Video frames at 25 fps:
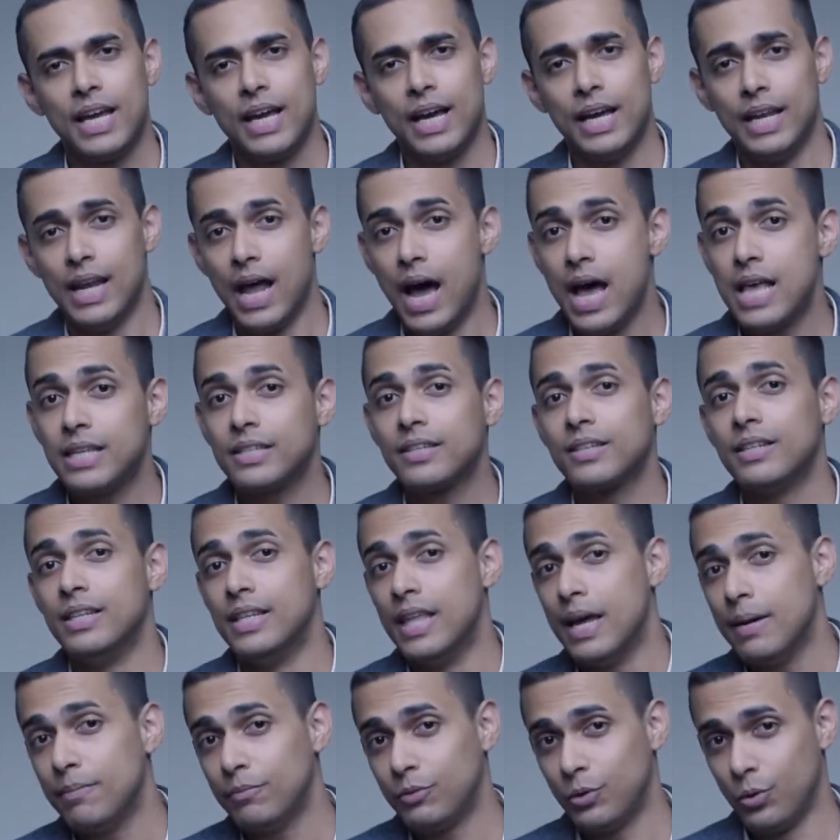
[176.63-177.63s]
and ask
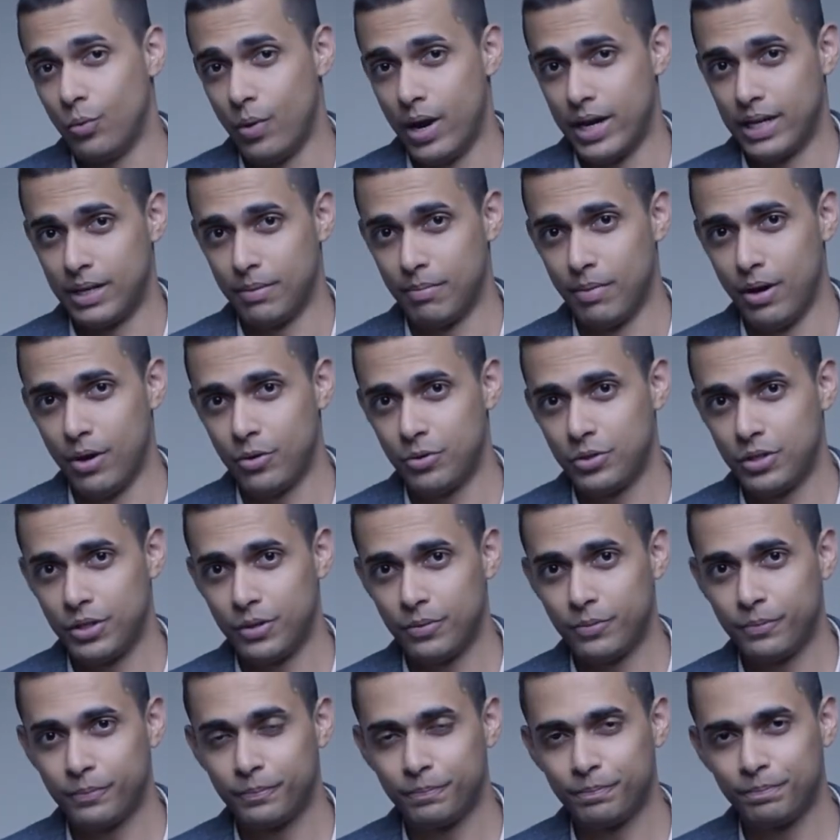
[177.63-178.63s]
them to write about
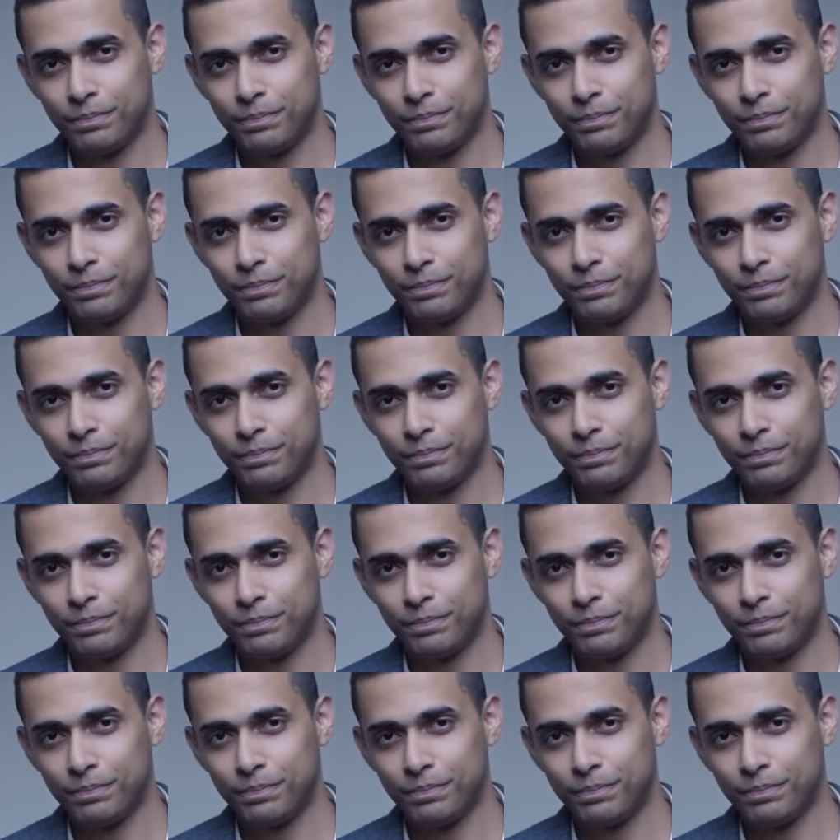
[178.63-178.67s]
you.